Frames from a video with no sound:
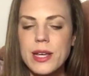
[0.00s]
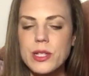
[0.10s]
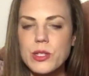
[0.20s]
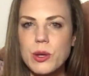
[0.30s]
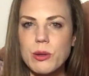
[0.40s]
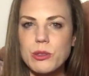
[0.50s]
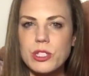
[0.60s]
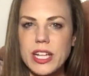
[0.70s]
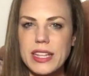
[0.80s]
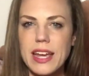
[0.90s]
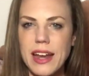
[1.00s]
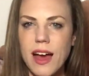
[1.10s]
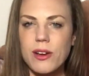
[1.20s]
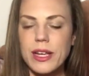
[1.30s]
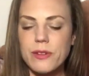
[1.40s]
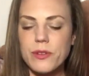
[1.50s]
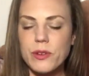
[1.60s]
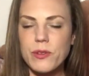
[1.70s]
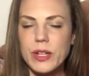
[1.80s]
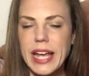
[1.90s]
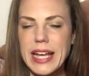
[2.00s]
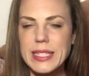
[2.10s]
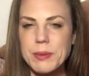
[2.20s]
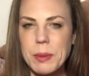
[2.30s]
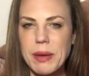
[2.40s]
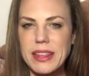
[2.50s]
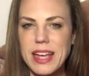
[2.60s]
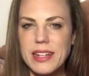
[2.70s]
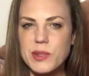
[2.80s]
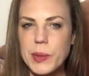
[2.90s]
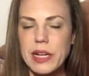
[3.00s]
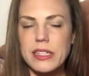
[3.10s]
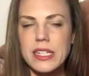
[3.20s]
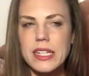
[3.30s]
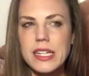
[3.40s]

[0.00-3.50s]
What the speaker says: So check that out and feel free to ask me about that as well.